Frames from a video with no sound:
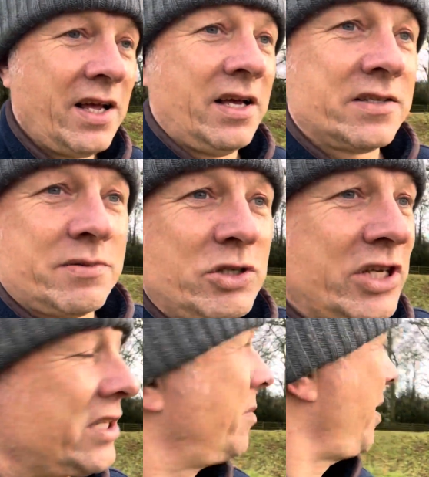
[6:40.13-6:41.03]
Someone
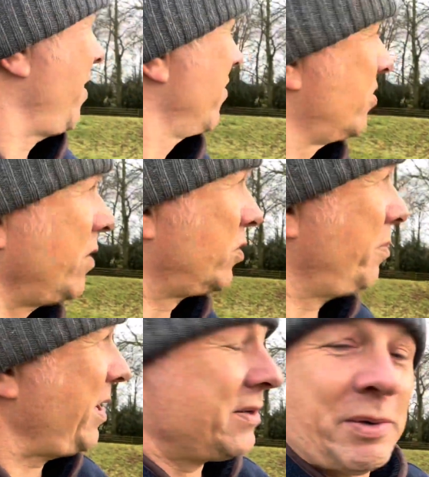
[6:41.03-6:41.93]
said to me on social
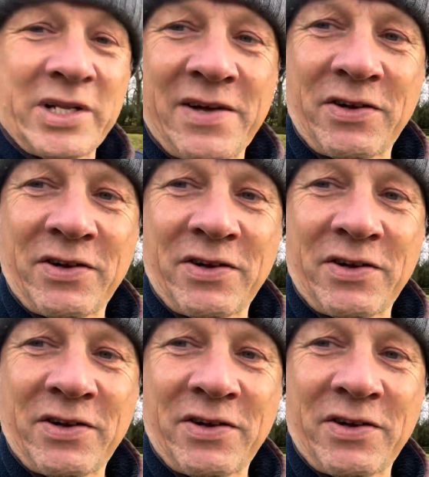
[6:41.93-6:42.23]
media, but Dave,